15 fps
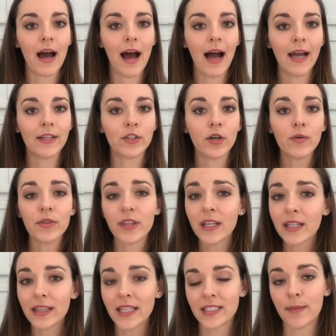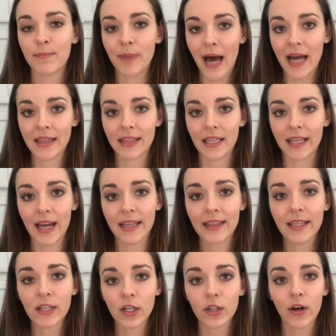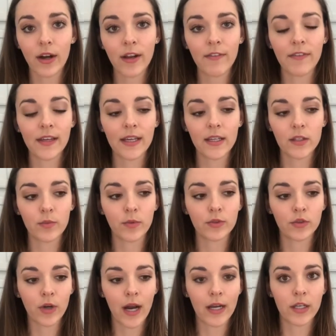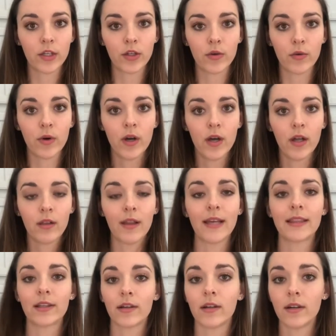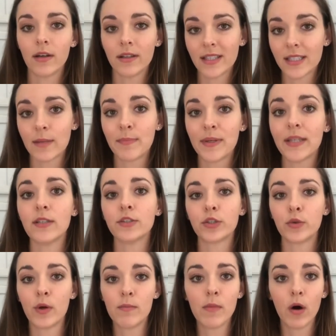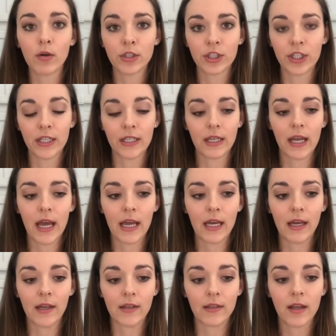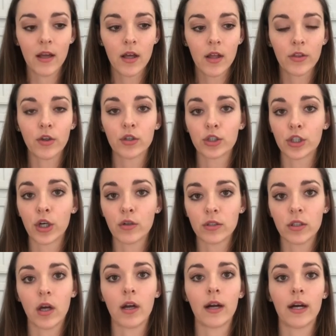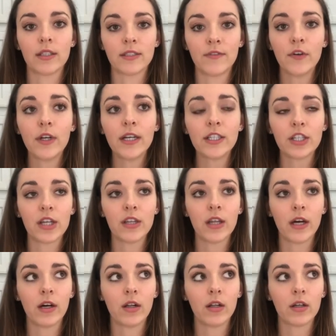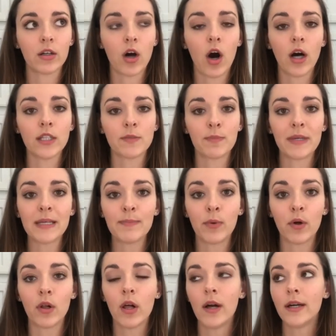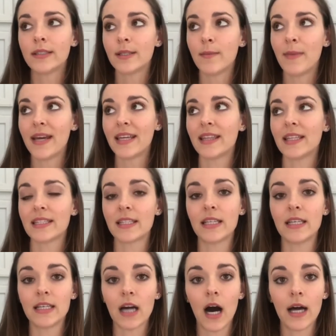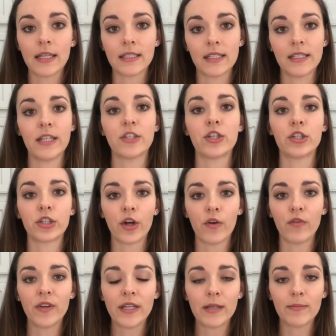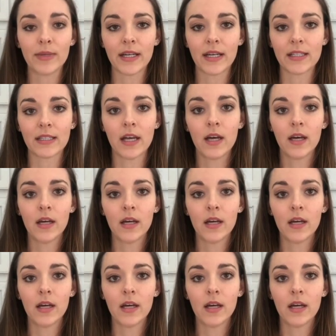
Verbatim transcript: I don't think that's a bad thing. I think a lot of vegans will try to do like this appeal to emotion, and they'll show slaughterhouse footage and they'll cause people to make this gut decision to go vegan because